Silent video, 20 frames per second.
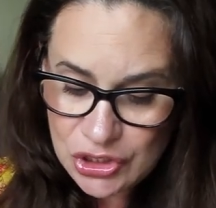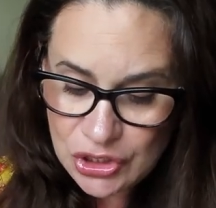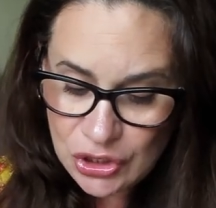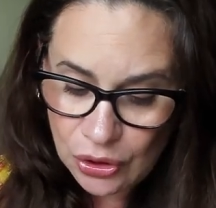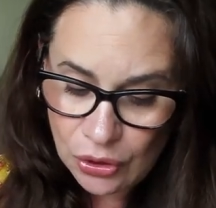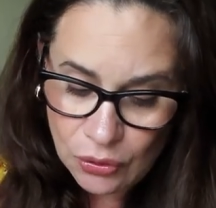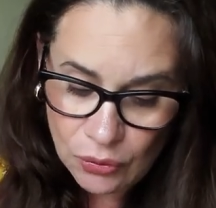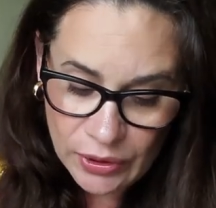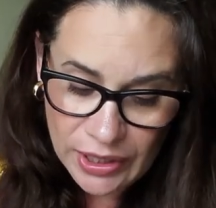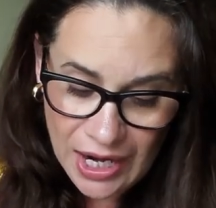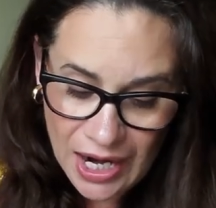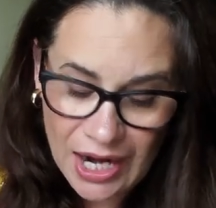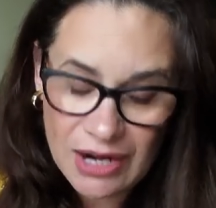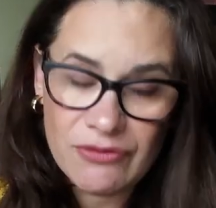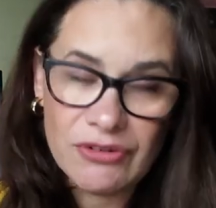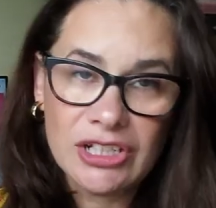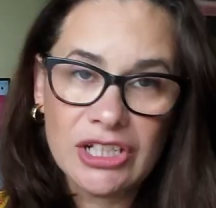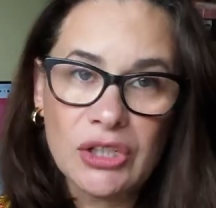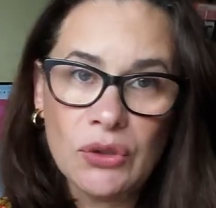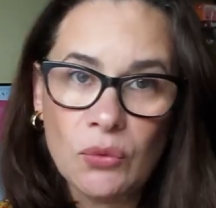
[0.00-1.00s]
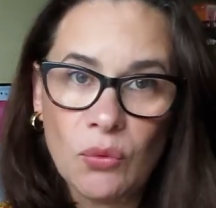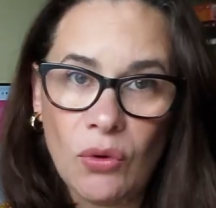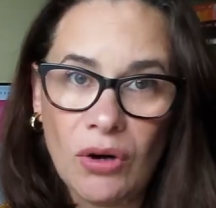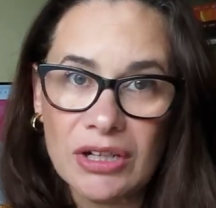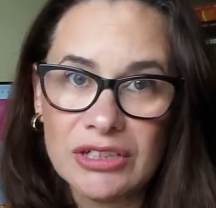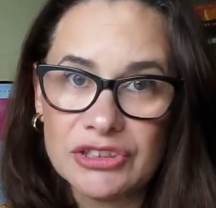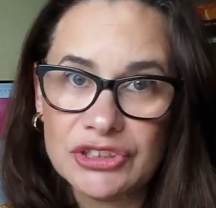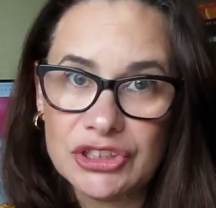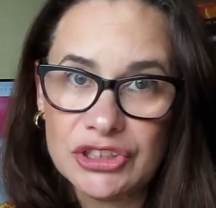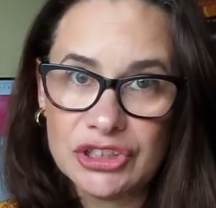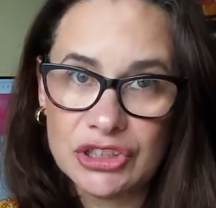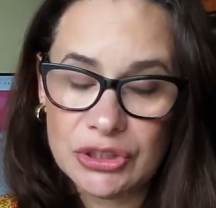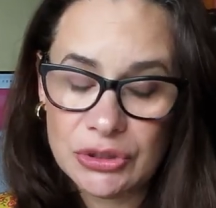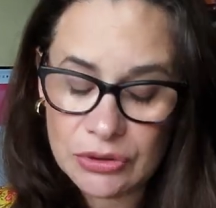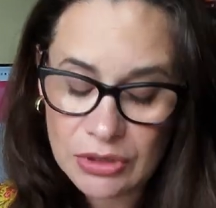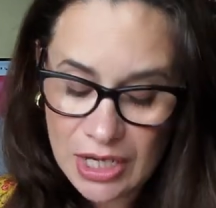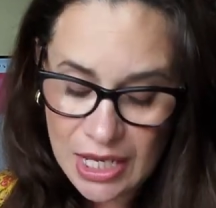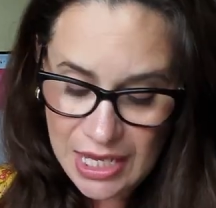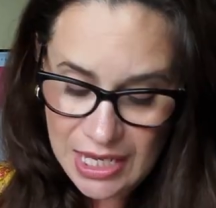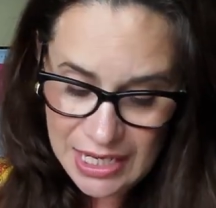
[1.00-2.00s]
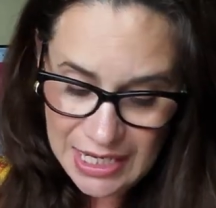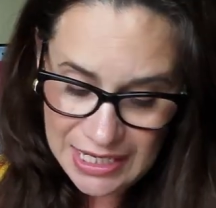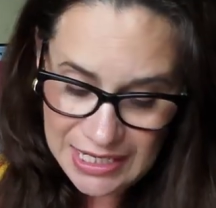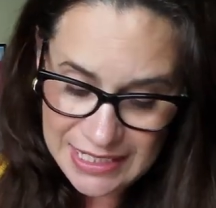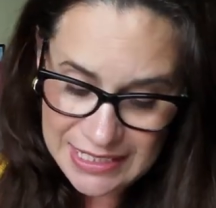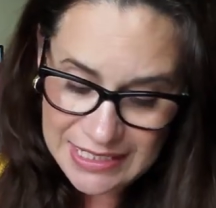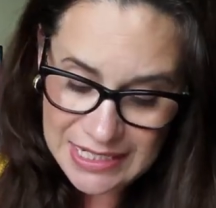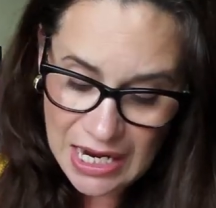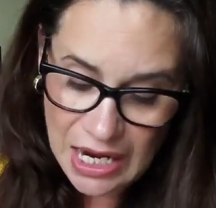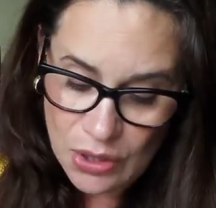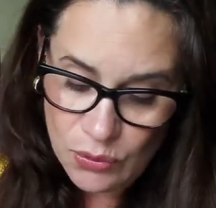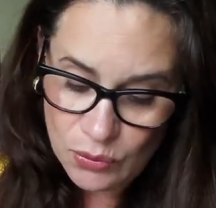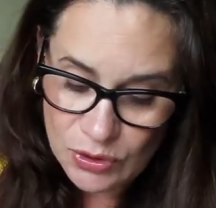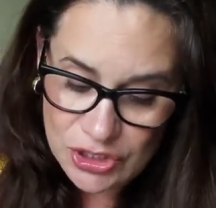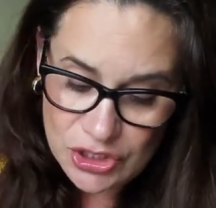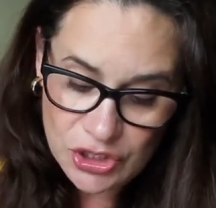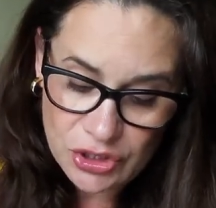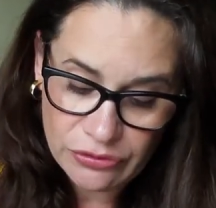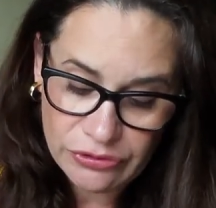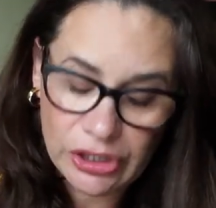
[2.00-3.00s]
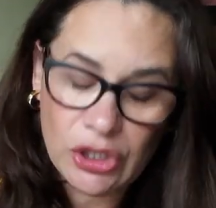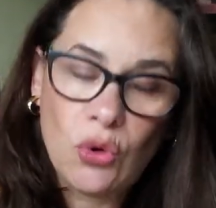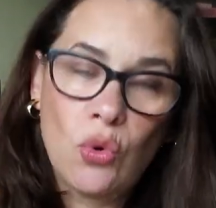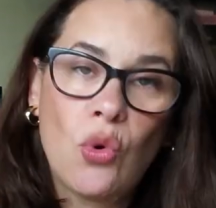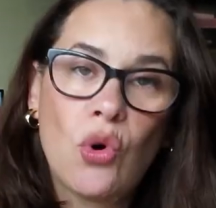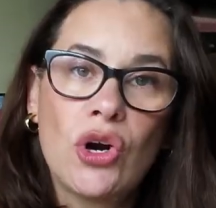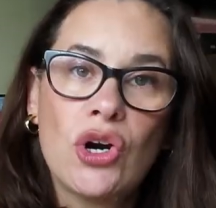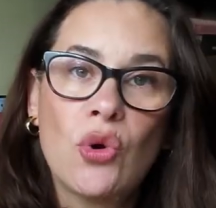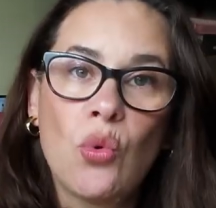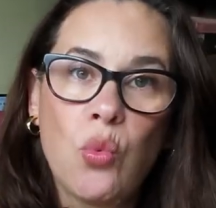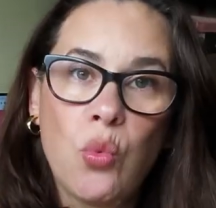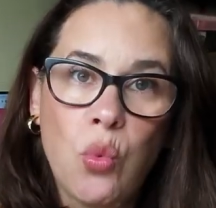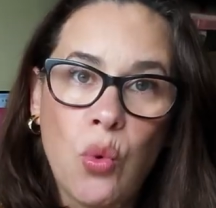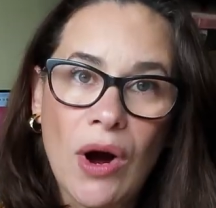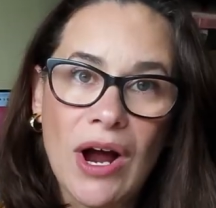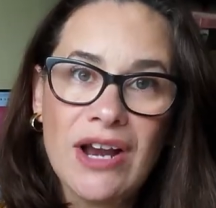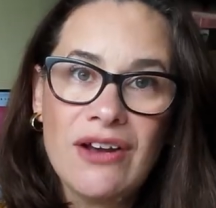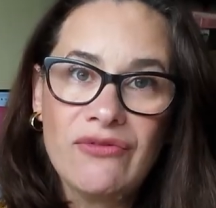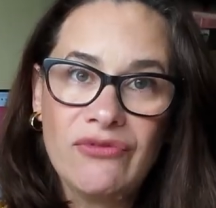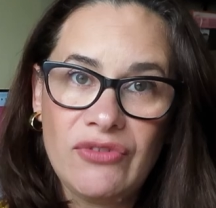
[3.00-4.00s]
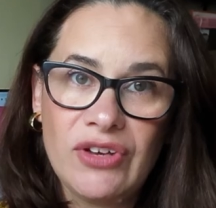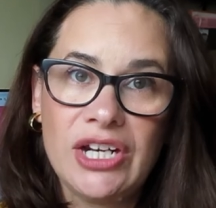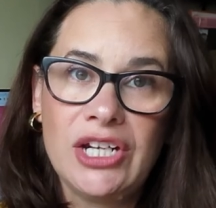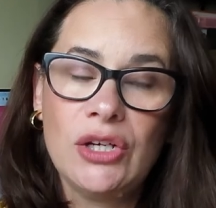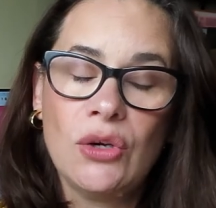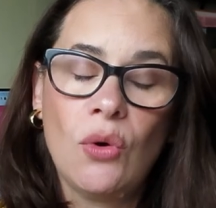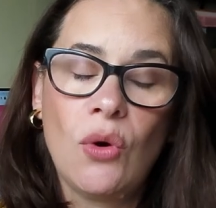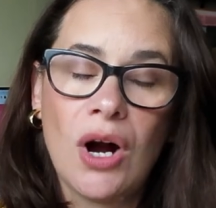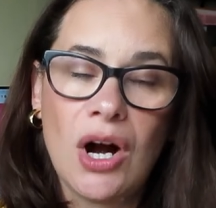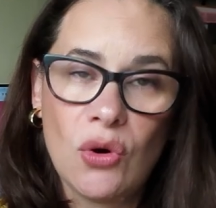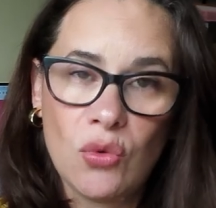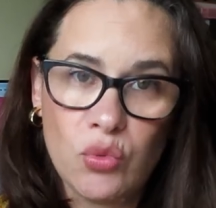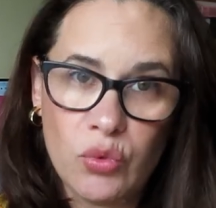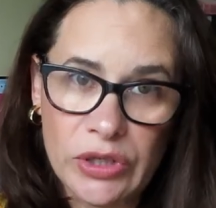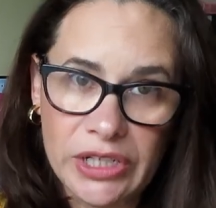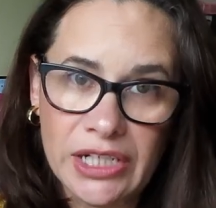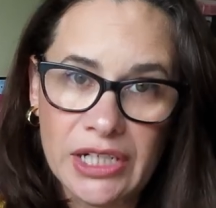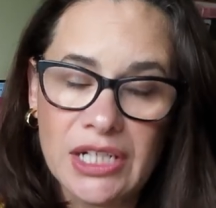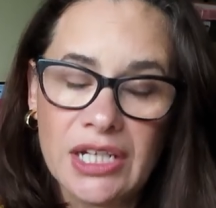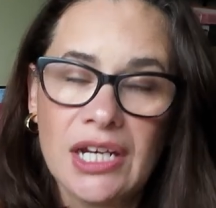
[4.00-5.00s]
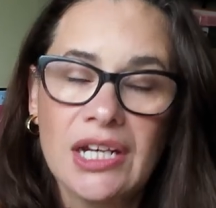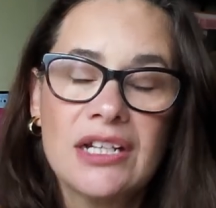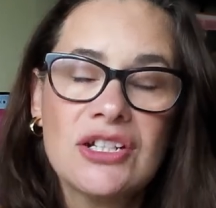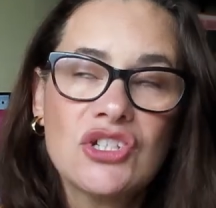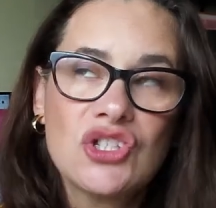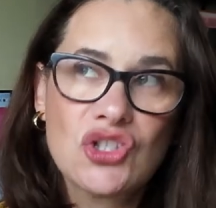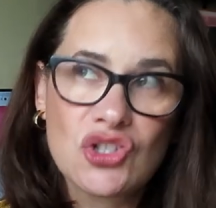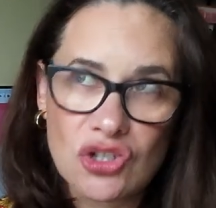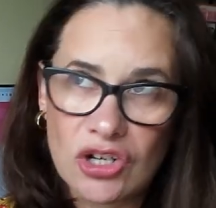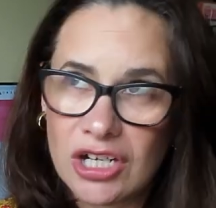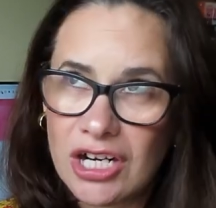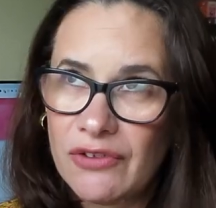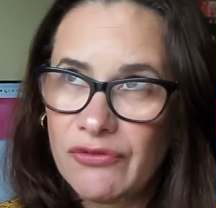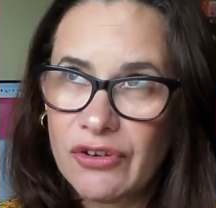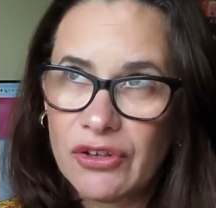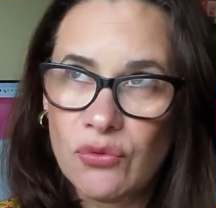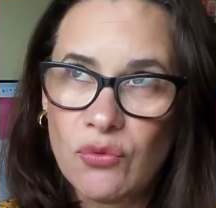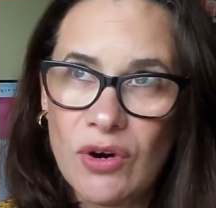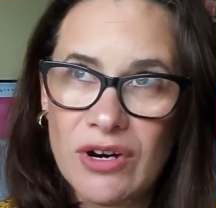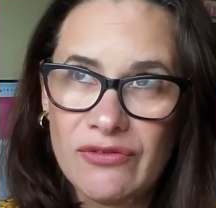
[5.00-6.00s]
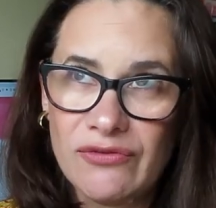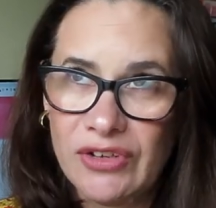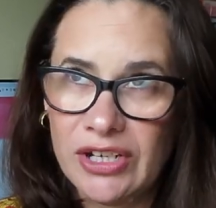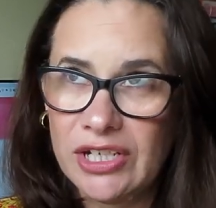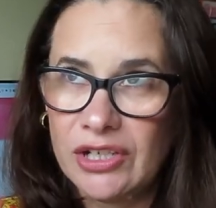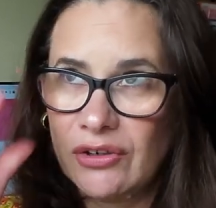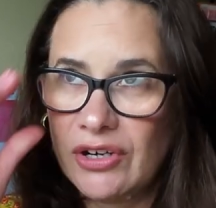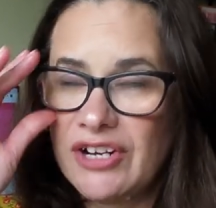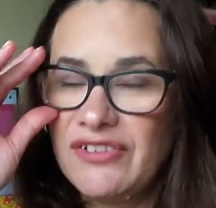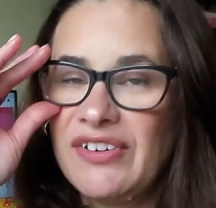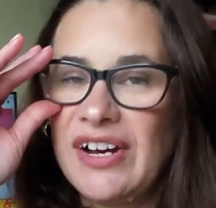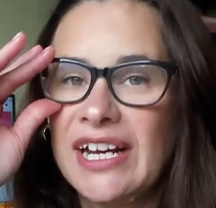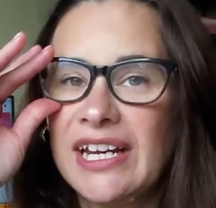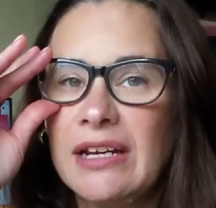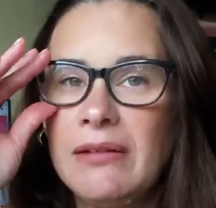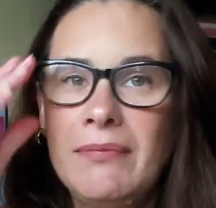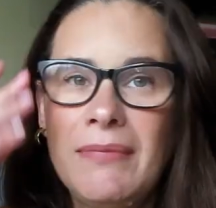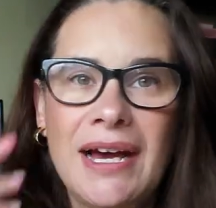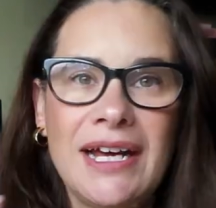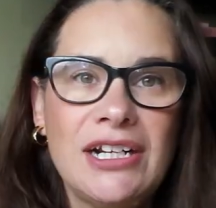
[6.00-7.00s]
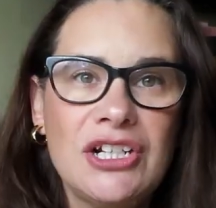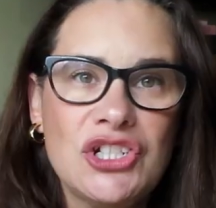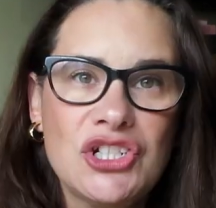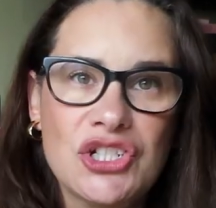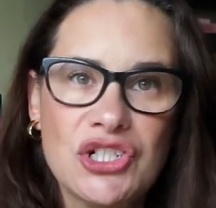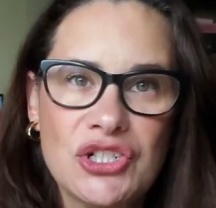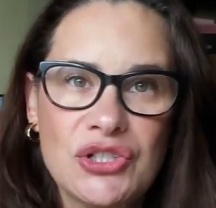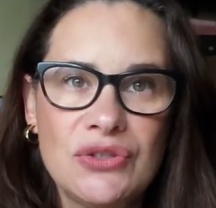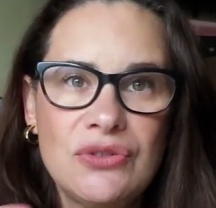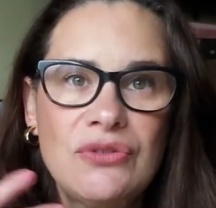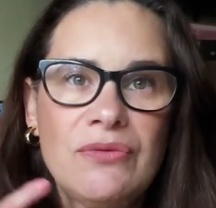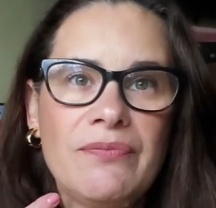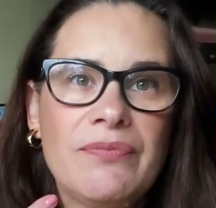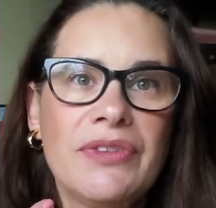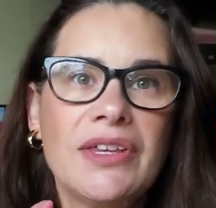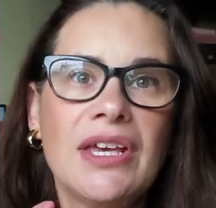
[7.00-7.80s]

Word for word: So what I really want to do is I want to record one video a week. Start off with one video. If I can manage two,